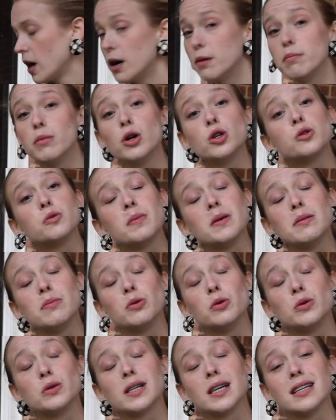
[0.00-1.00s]
Most
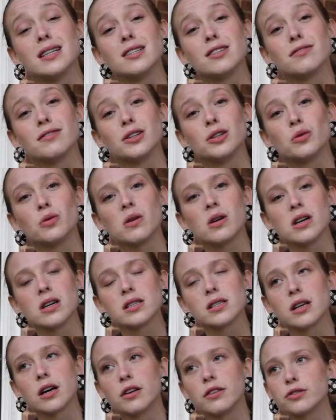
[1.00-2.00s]
people tend to feel worse
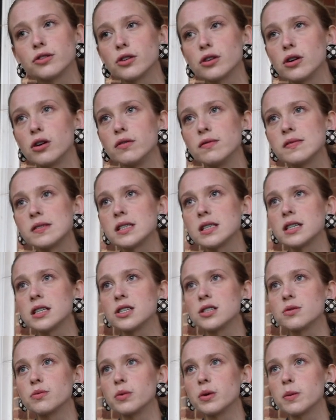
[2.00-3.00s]
after a
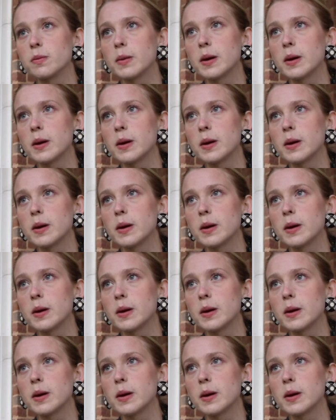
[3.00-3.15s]
conversation with